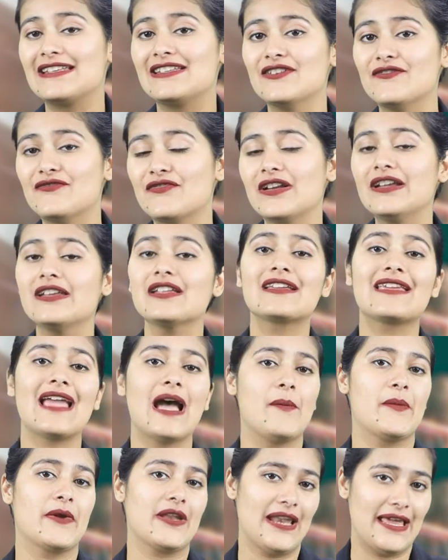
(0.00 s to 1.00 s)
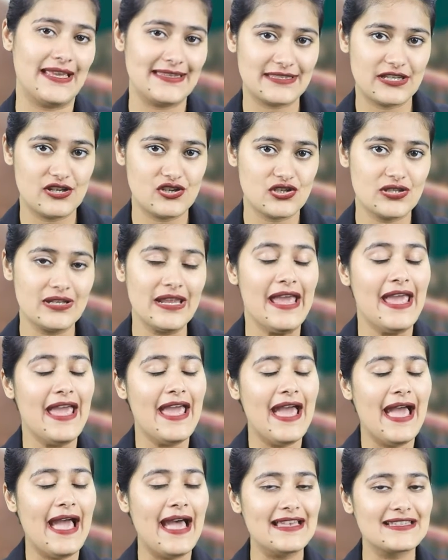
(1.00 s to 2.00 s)
different capitalization
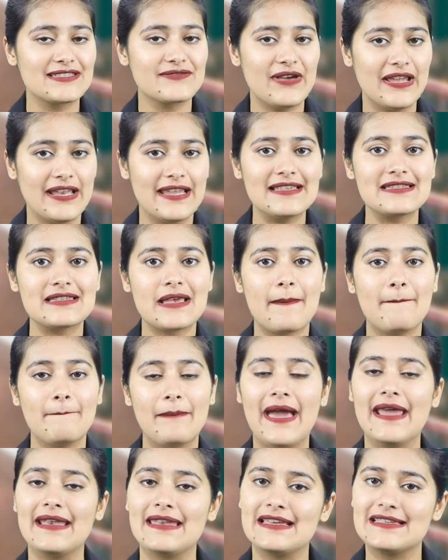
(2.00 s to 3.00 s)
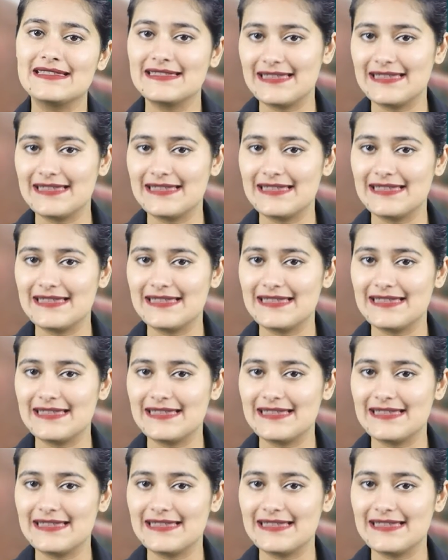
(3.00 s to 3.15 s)
as well as pan